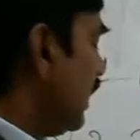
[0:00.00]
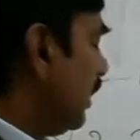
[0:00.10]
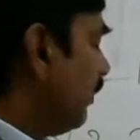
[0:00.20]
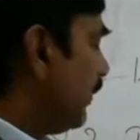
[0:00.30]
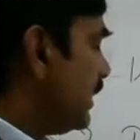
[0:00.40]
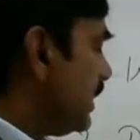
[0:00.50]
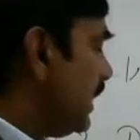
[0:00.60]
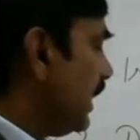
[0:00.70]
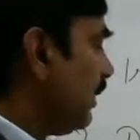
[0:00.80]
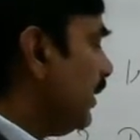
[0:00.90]

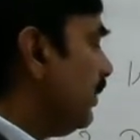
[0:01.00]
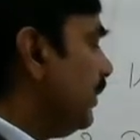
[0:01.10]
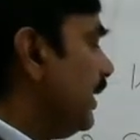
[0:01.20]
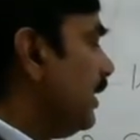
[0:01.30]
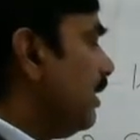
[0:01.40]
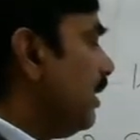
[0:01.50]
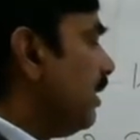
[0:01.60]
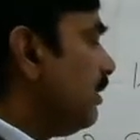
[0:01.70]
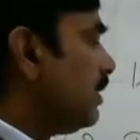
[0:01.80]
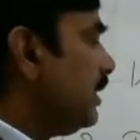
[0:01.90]
differentiate between
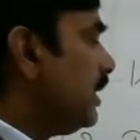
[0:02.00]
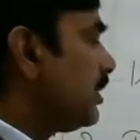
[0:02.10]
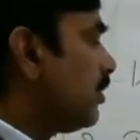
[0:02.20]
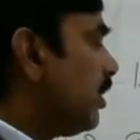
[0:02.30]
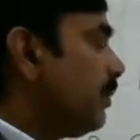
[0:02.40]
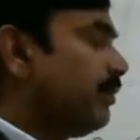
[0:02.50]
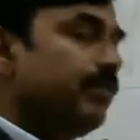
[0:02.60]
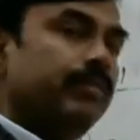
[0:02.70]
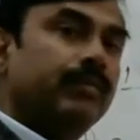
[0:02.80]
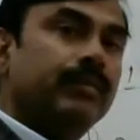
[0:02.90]
alternate crop
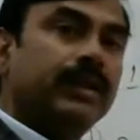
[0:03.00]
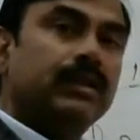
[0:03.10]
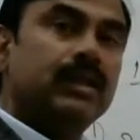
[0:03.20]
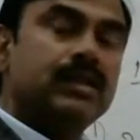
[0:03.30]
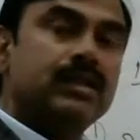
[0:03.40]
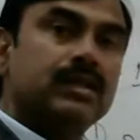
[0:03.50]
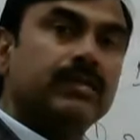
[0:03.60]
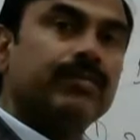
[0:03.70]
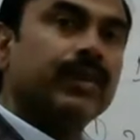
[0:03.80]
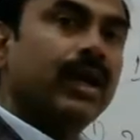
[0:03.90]
methods
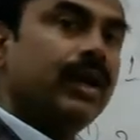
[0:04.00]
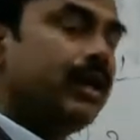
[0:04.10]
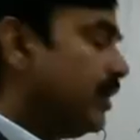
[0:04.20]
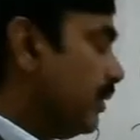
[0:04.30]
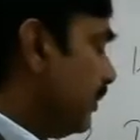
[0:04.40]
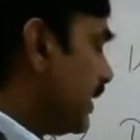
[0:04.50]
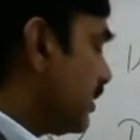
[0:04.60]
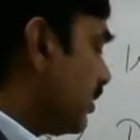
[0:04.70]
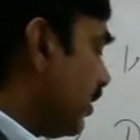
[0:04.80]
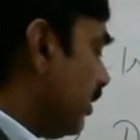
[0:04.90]
and
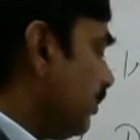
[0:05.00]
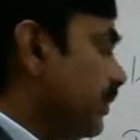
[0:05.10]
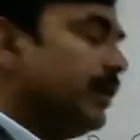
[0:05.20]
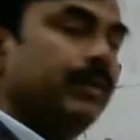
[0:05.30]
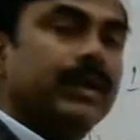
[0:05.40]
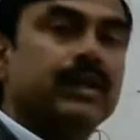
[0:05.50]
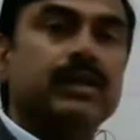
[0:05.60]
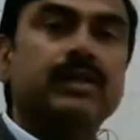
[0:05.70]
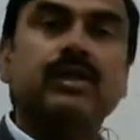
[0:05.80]
mixed crop methods.